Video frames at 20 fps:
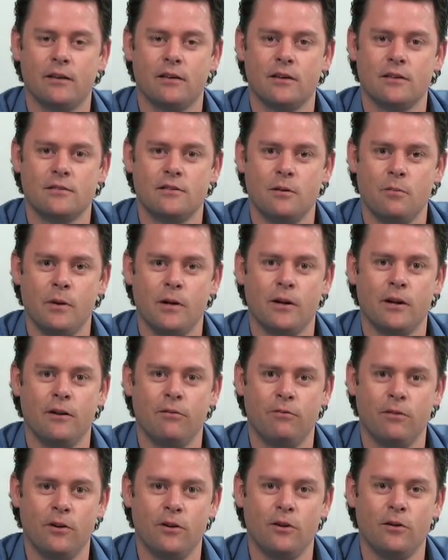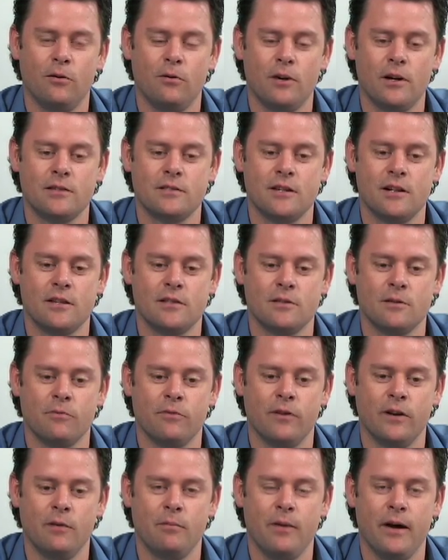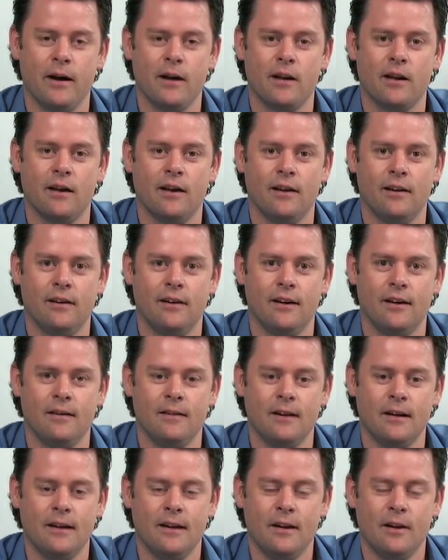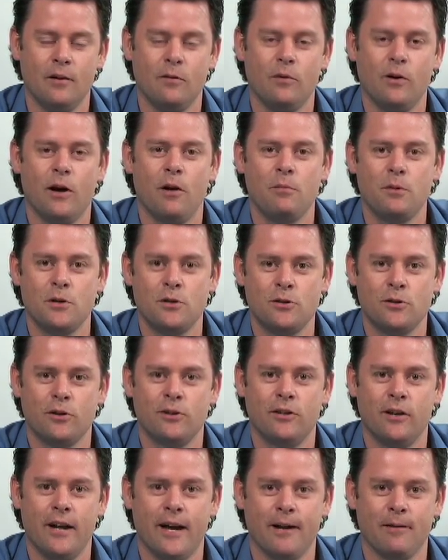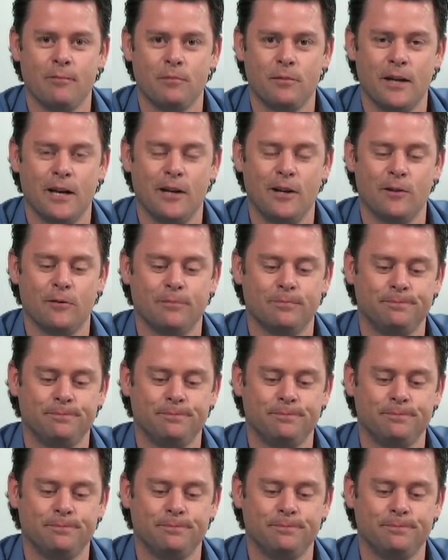there's the ability for you to send us some feedback, and we hope you enjoyed today. Thank you.